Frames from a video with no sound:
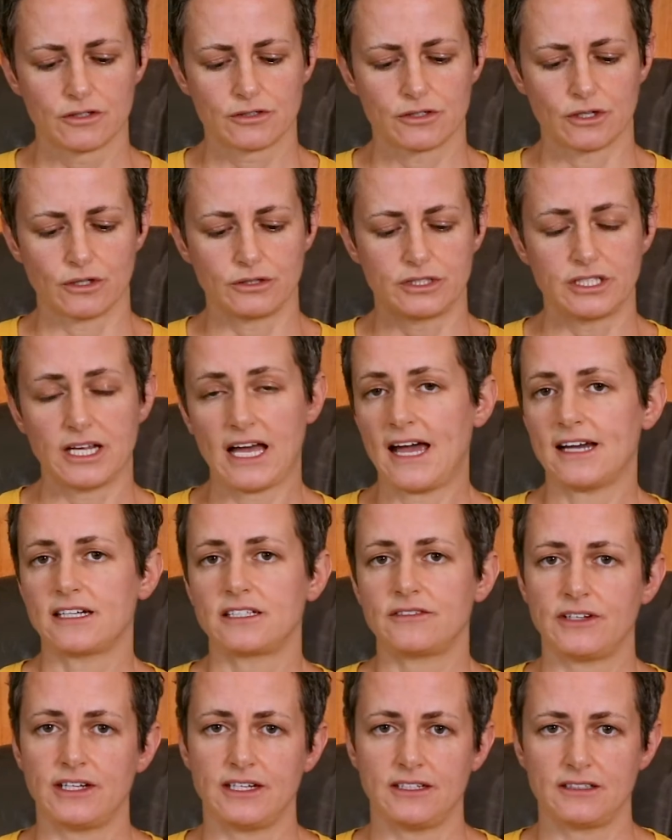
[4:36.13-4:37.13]
So to
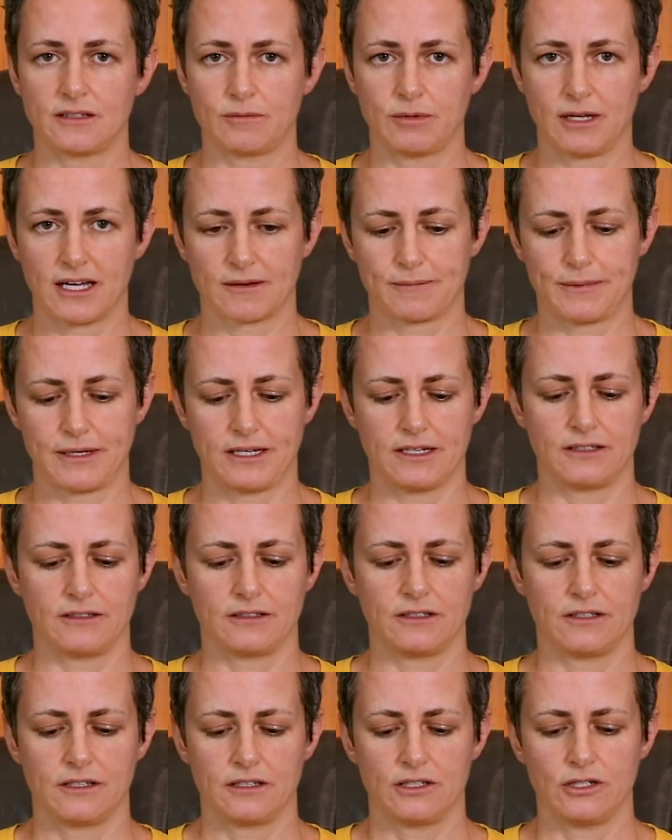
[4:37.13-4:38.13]
activate the black
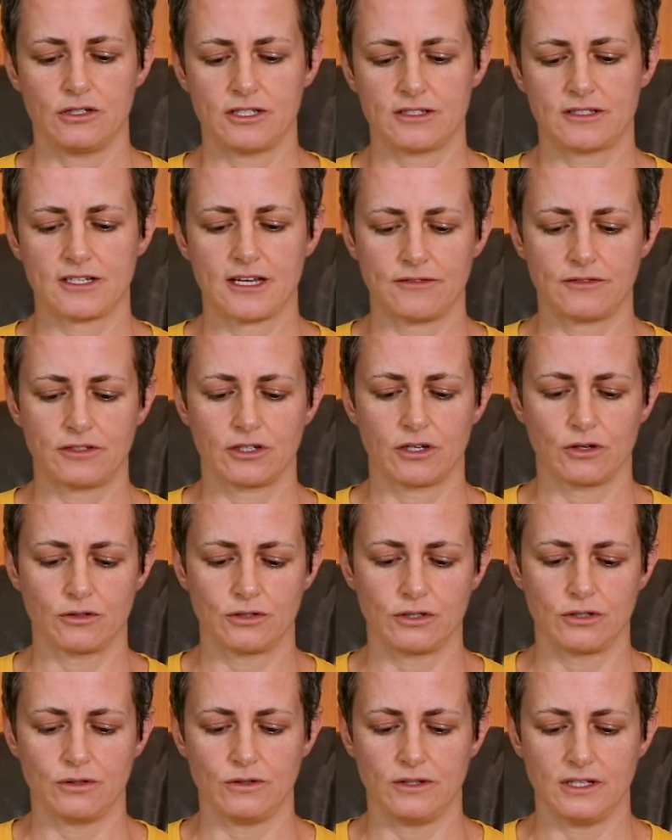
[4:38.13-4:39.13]
pin, you just have to go
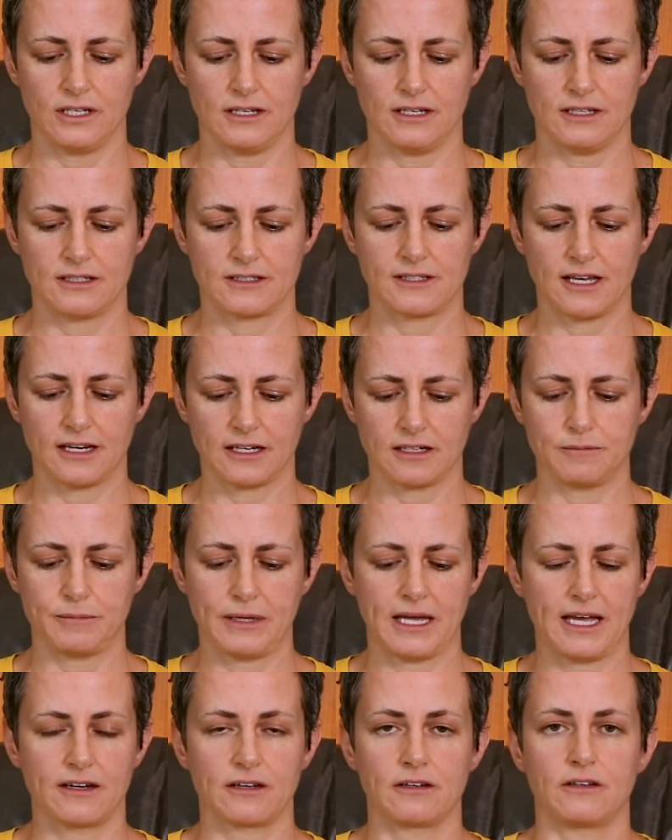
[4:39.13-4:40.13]
to the second
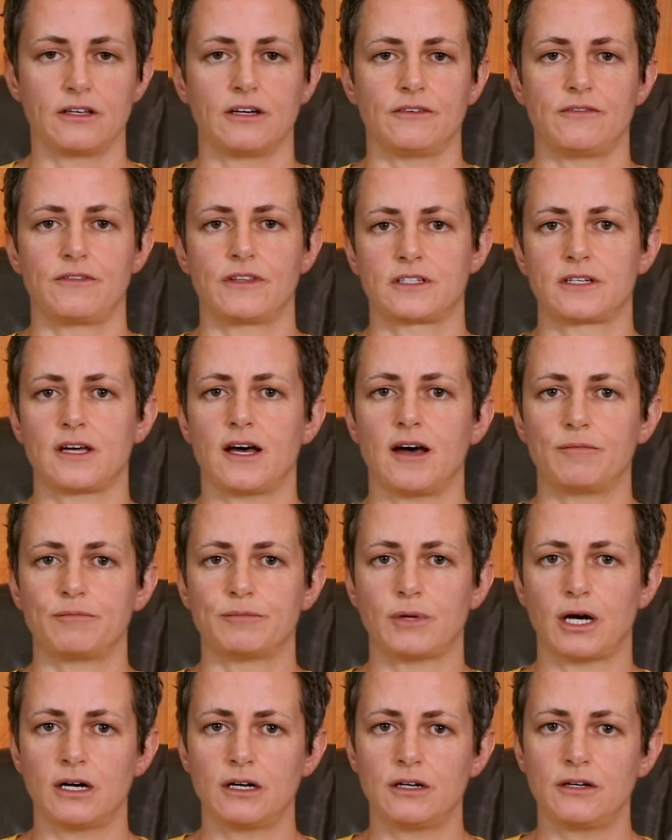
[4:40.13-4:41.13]
panel of the
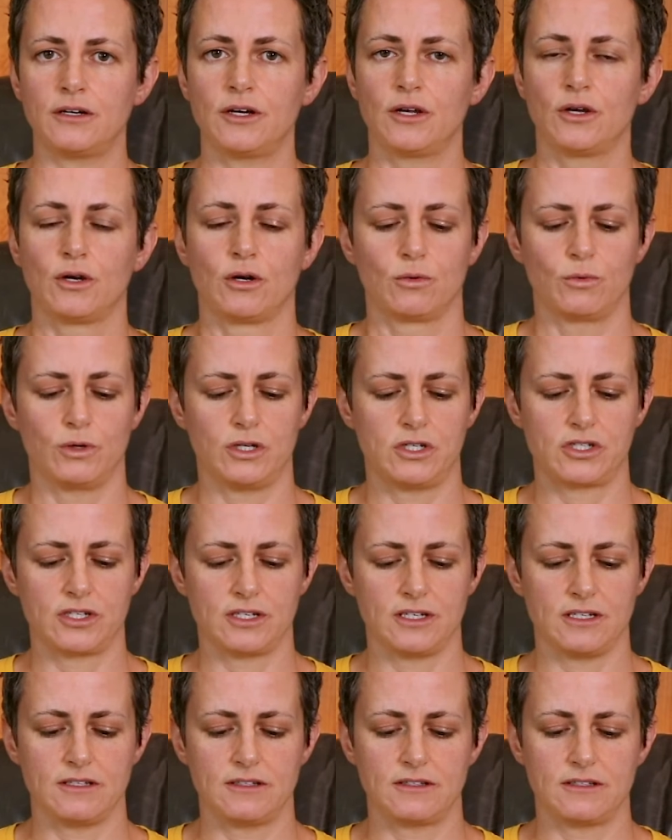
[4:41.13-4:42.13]
top bar, which
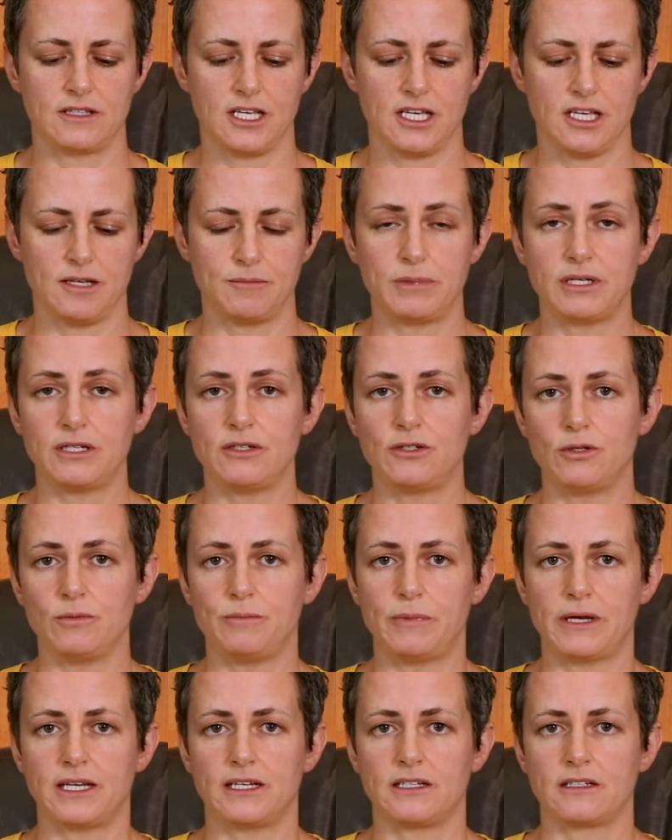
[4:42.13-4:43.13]
is the
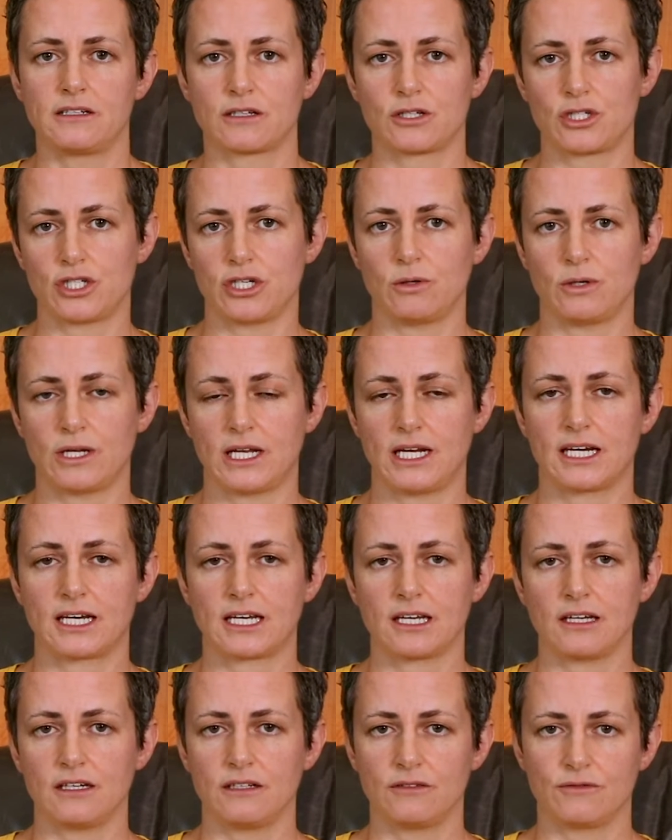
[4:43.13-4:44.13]
pin-to-pin
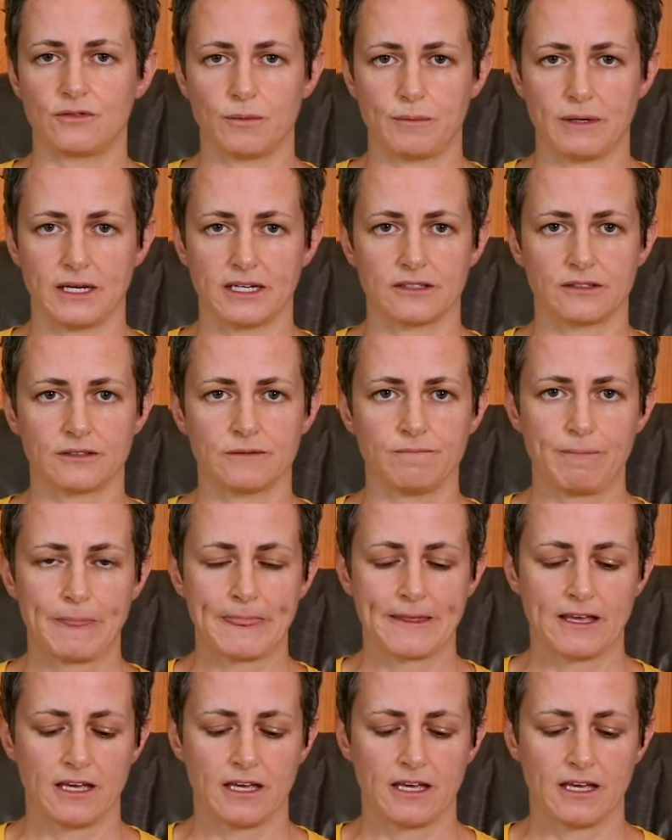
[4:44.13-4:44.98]
geodetic info panel.